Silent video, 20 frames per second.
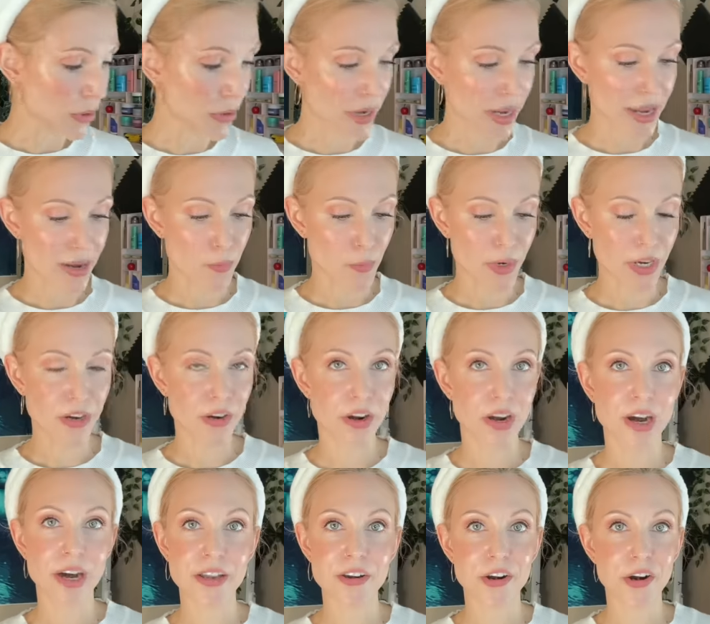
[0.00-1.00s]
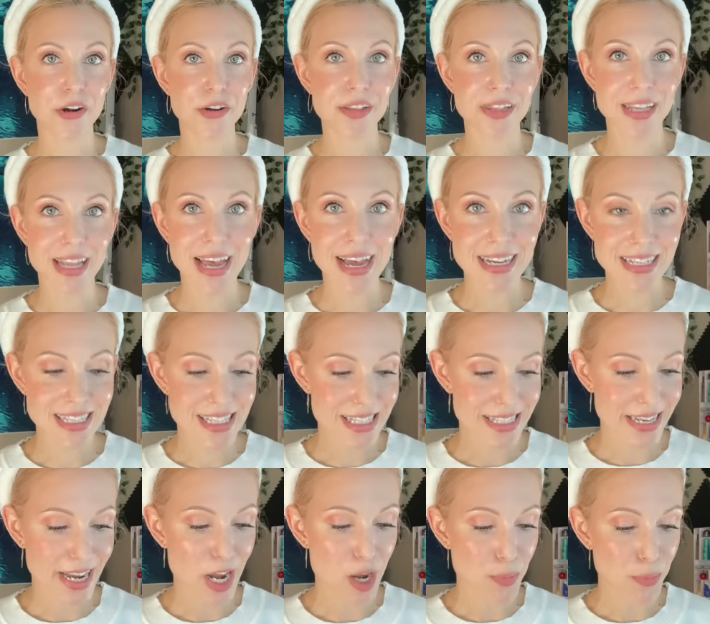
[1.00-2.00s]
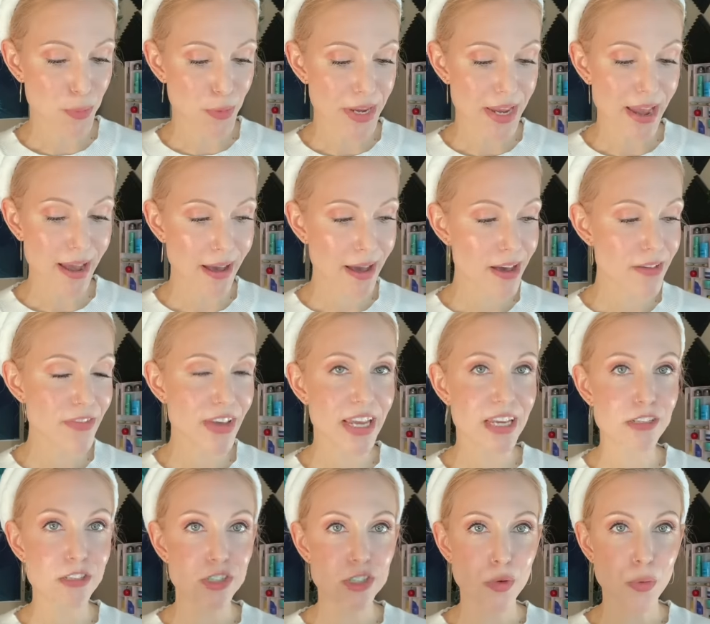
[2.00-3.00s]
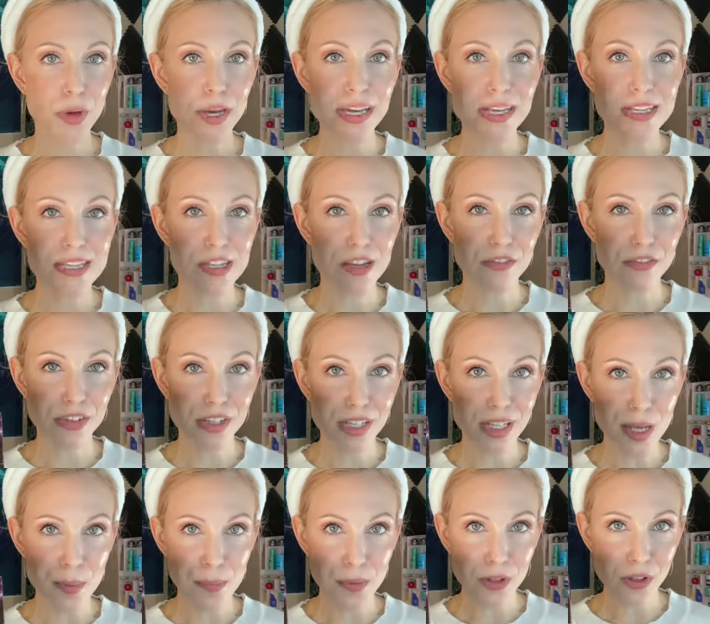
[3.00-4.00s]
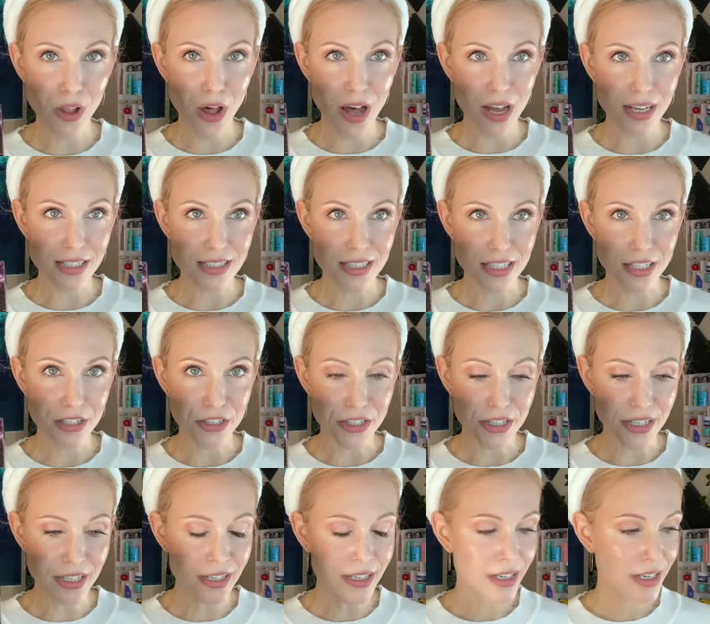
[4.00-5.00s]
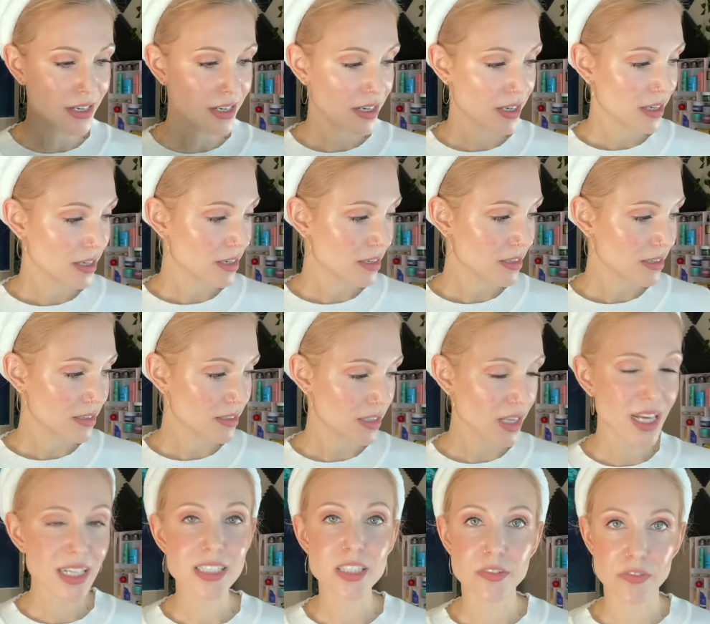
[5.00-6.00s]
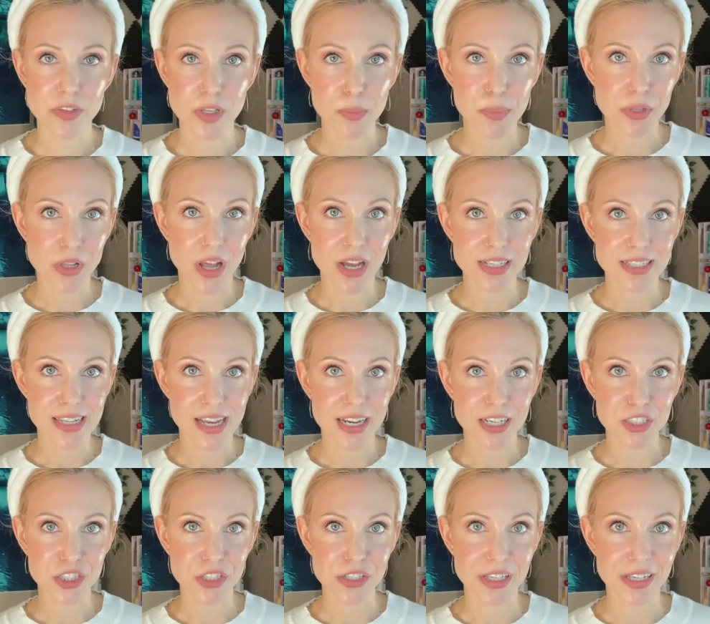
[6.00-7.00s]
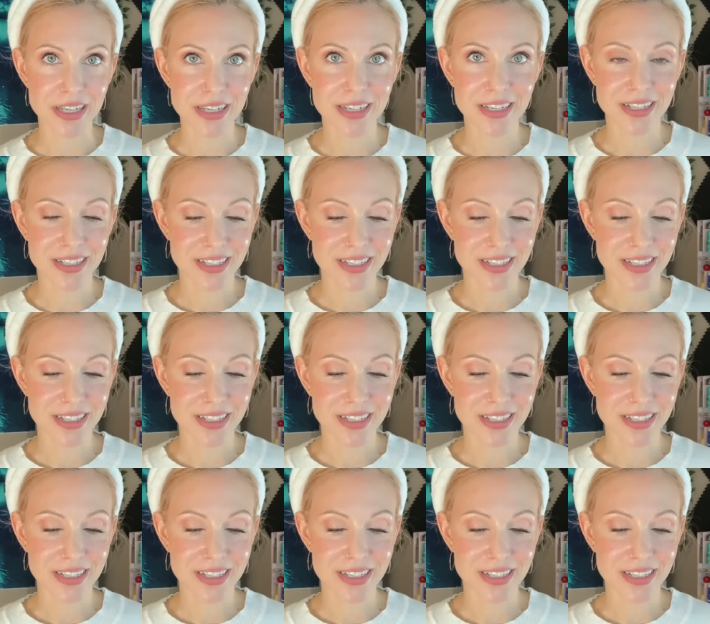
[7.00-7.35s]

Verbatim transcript: Okay, we are on our last step. We have a choice of lip gloss here. Lots of lip gloss, actually.